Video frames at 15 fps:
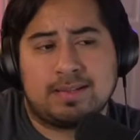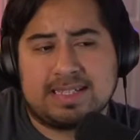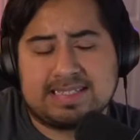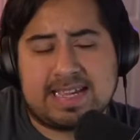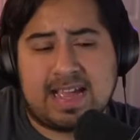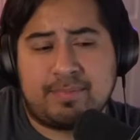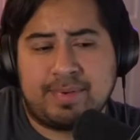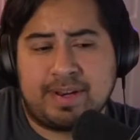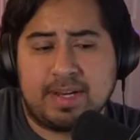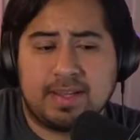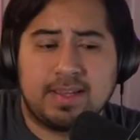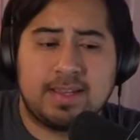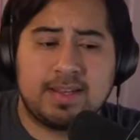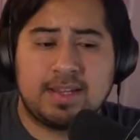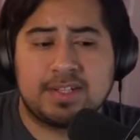that's happening
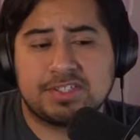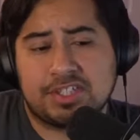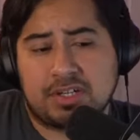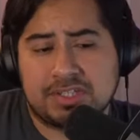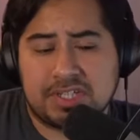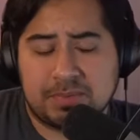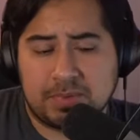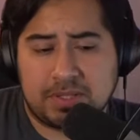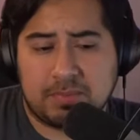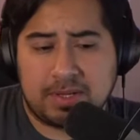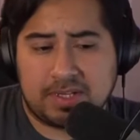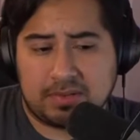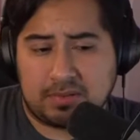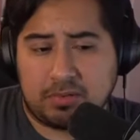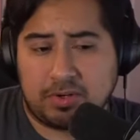in conjunction with the
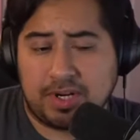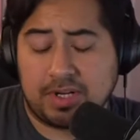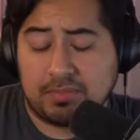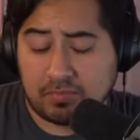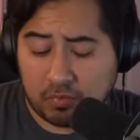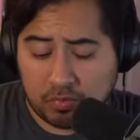Mandalorian,